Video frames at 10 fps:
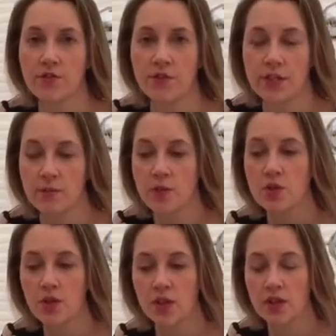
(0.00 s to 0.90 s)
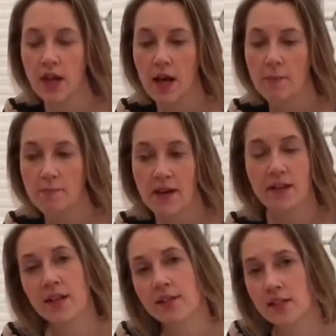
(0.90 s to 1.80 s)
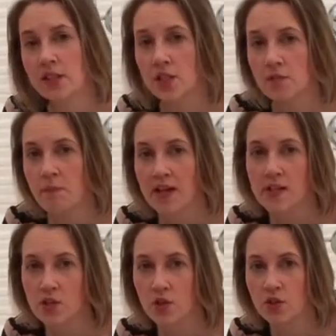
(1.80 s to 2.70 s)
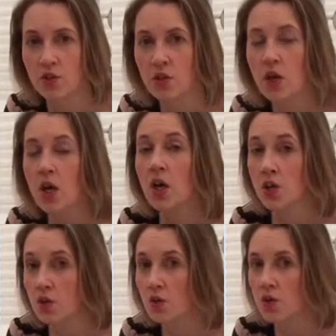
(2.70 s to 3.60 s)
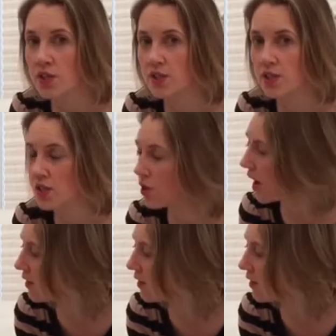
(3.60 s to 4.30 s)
the Freedom. You can make that decision based on your audience that you're